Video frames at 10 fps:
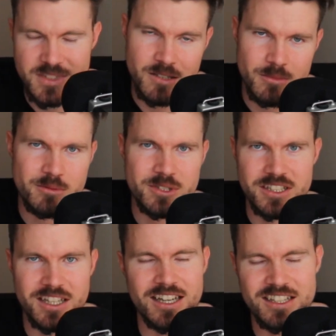And maybe
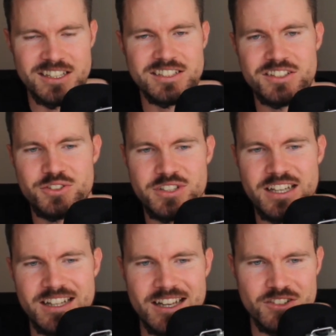that is a good
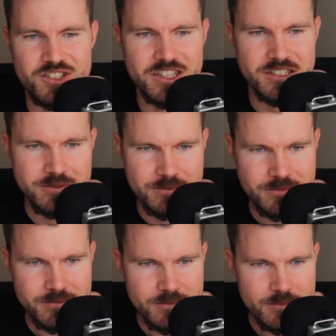analogy.
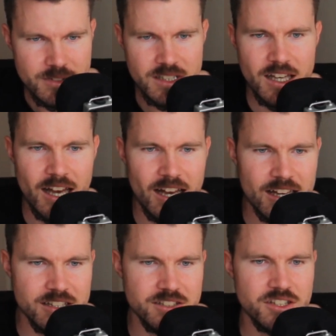
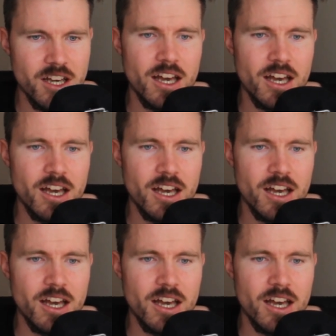And